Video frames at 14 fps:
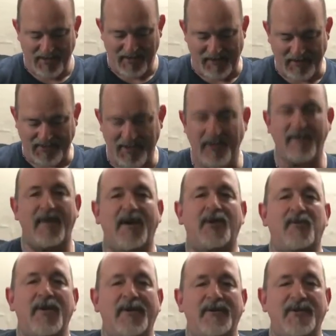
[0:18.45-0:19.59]
I want to tell you about a
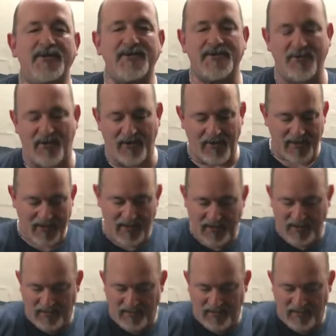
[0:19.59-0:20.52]
quick little story.